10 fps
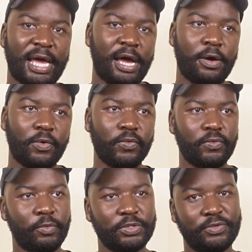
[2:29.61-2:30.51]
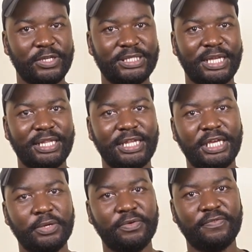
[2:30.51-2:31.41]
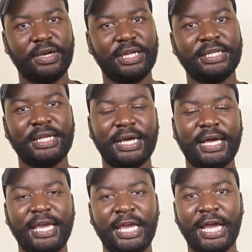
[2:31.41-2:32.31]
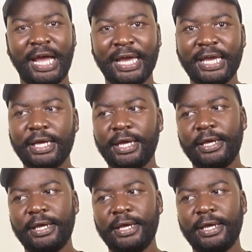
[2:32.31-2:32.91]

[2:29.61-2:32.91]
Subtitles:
Now, most recently, we've got AI,